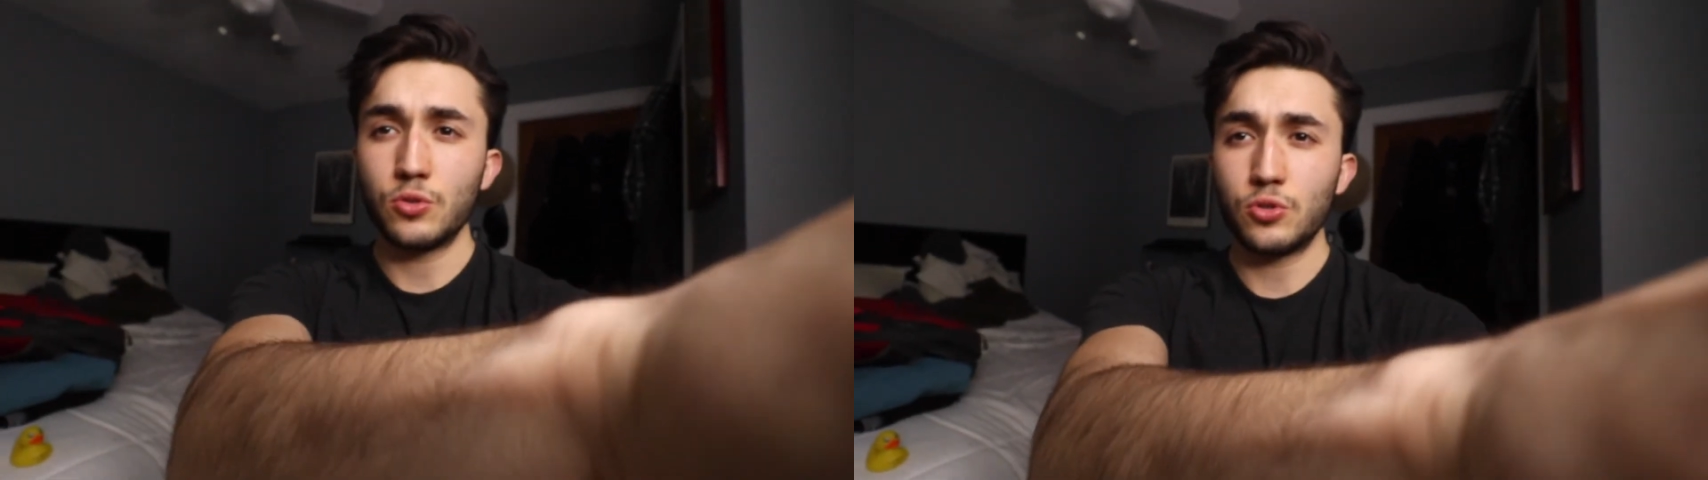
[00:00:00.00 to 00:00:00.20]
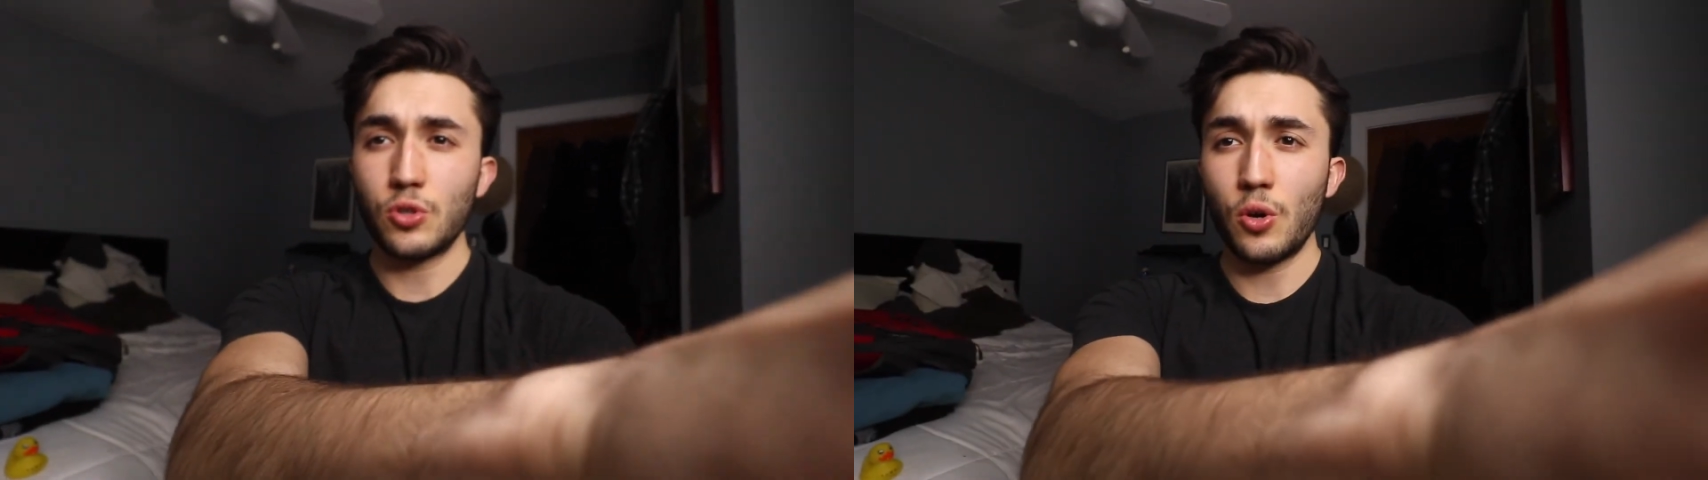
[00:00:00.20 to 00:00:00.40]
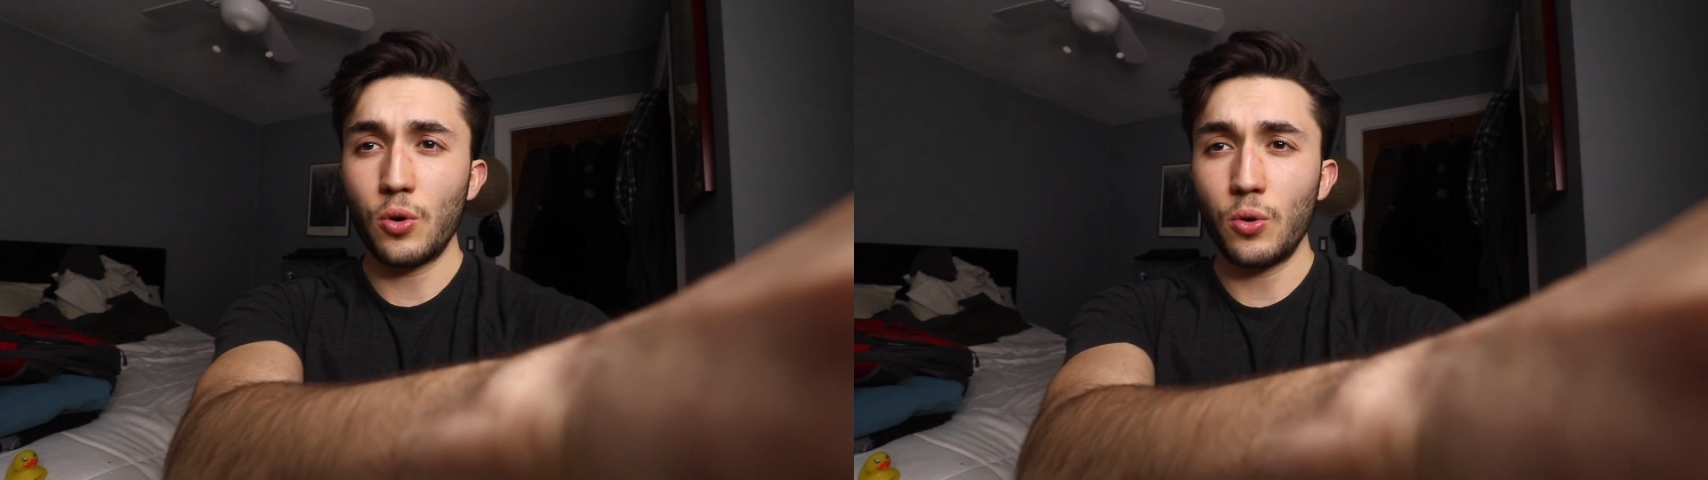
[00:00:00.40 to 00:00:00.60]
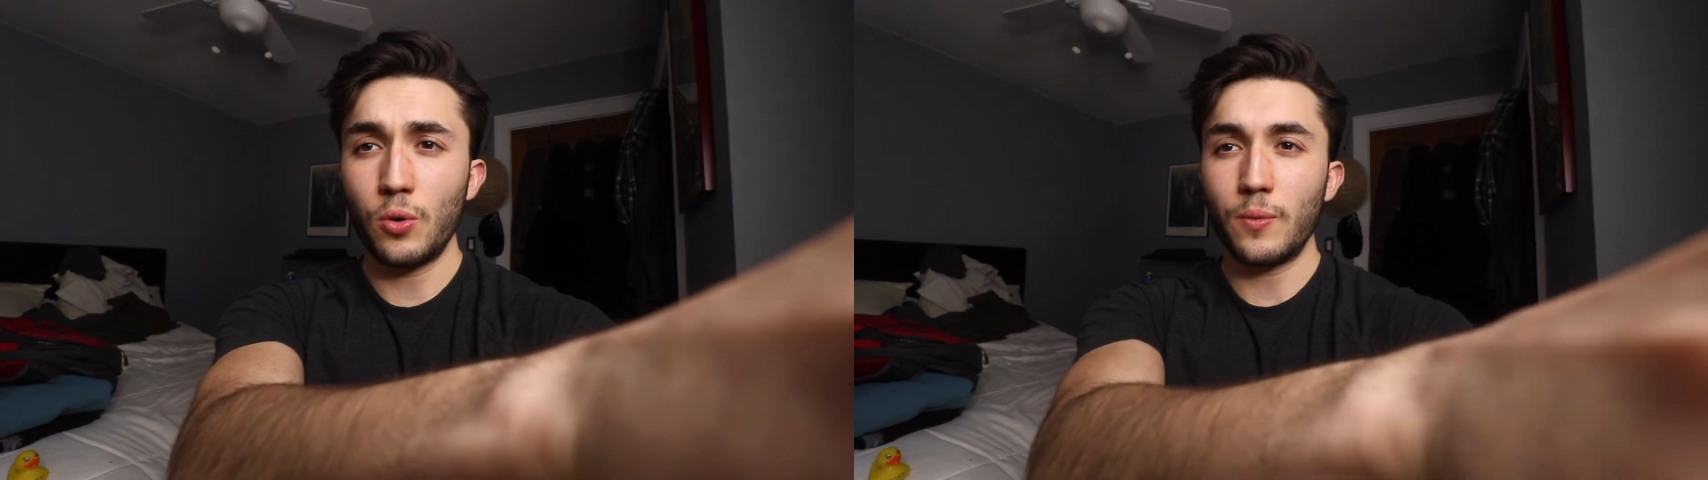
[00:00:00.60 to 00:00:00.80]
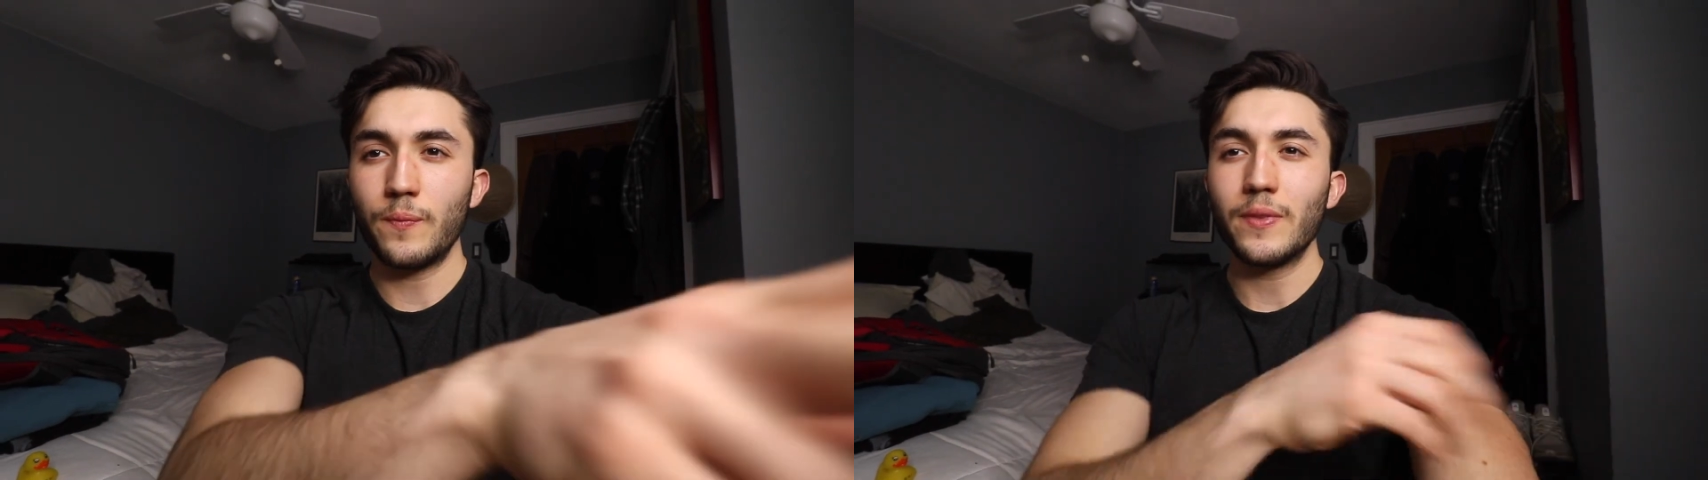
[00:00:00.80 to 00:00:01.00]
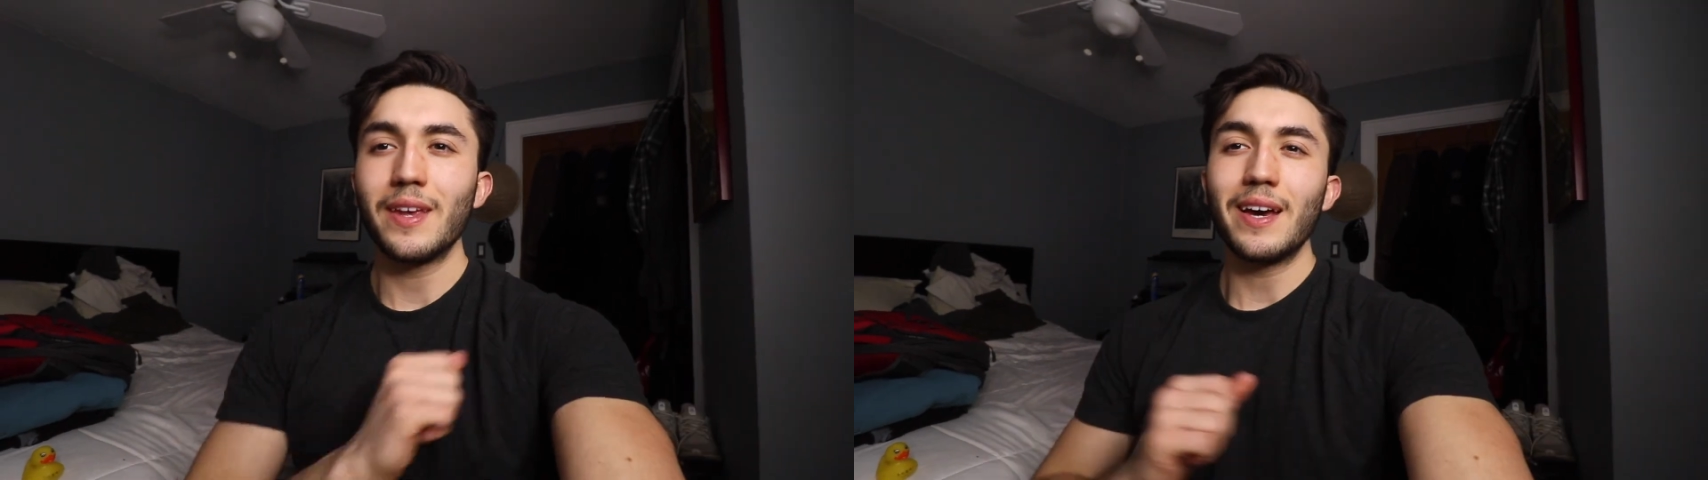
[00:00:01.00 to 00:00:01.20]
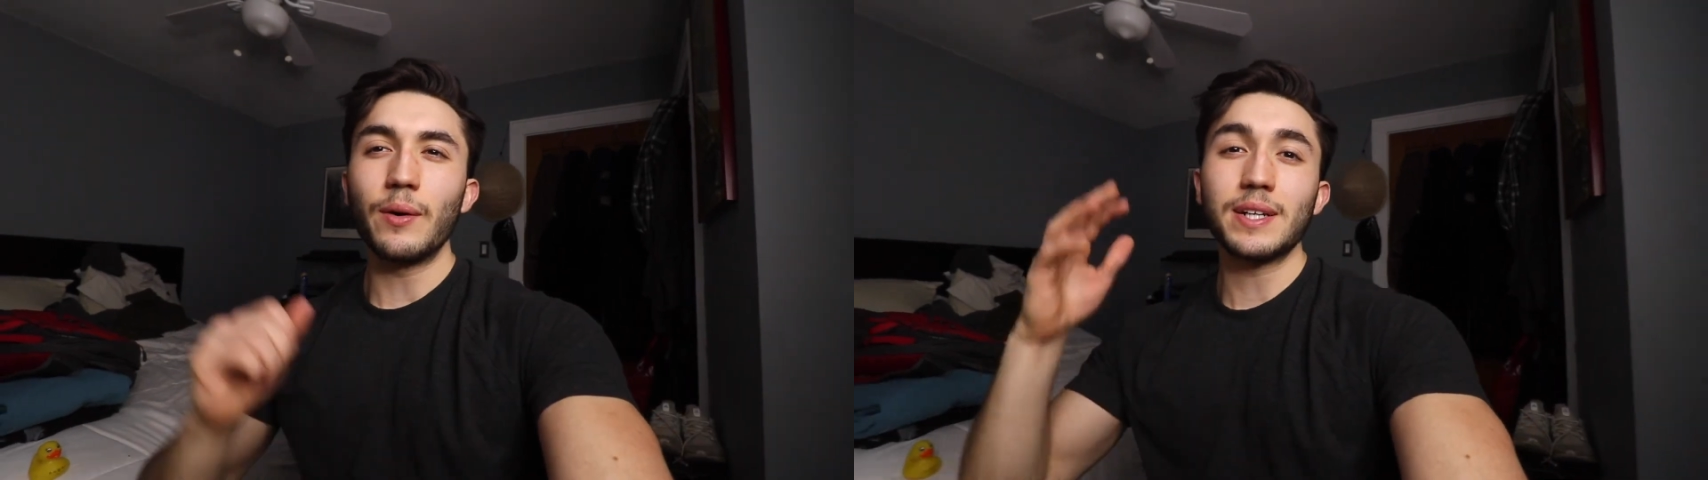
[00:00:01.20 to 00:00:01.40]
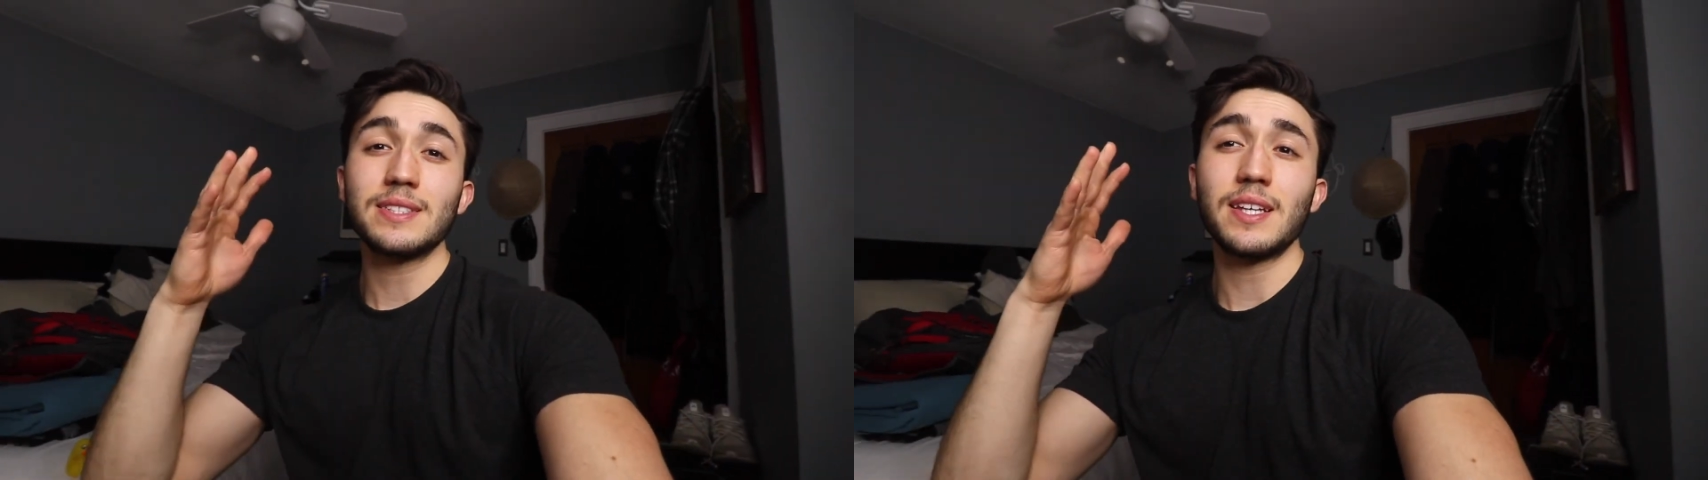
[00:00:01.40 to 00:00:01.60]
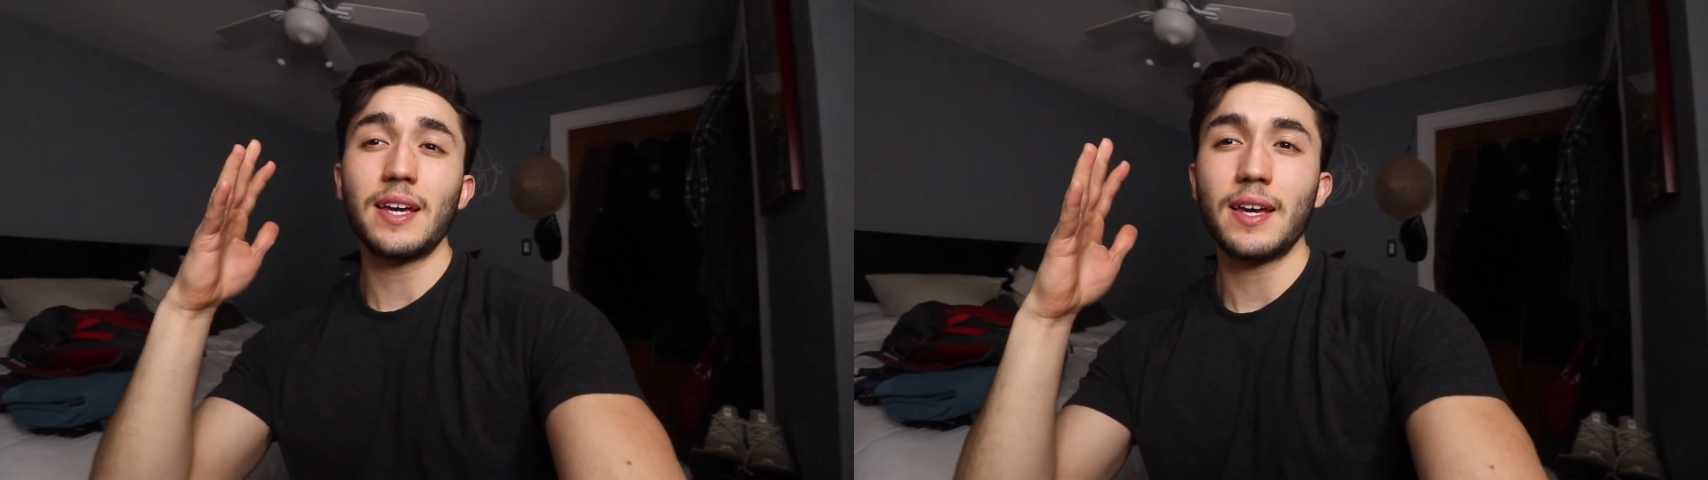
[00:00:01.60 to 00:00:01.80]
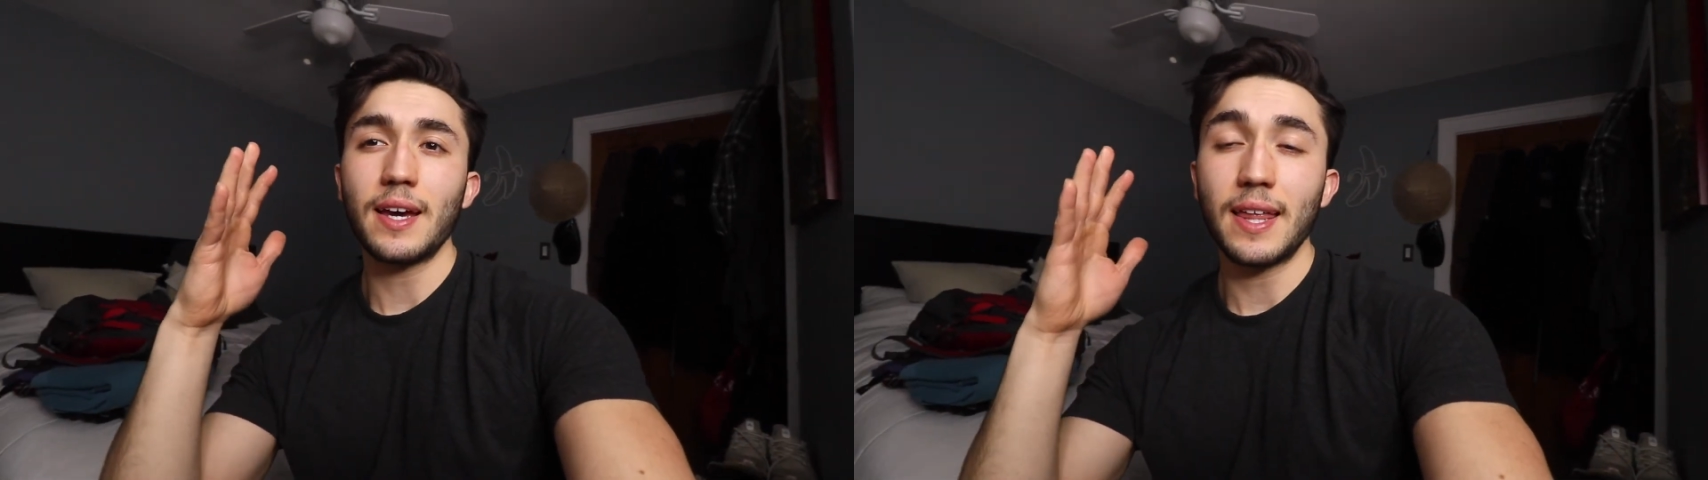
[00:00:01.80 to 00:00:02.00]
So I wanted to
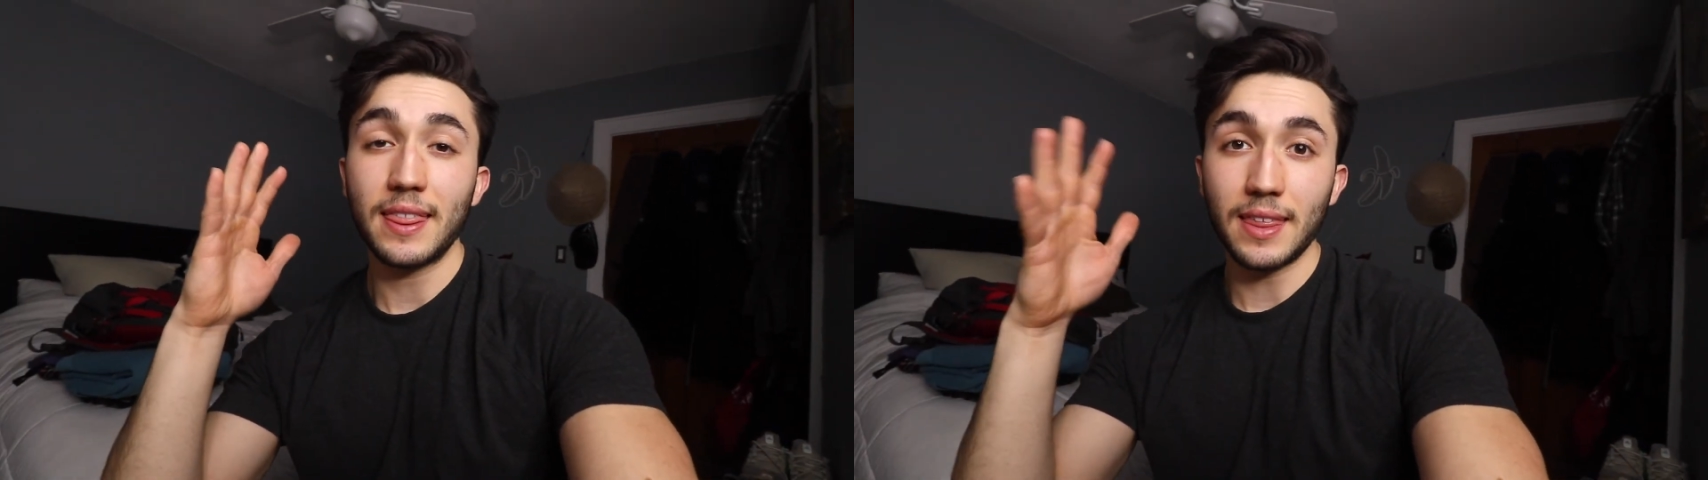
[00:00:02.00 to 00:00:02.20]
say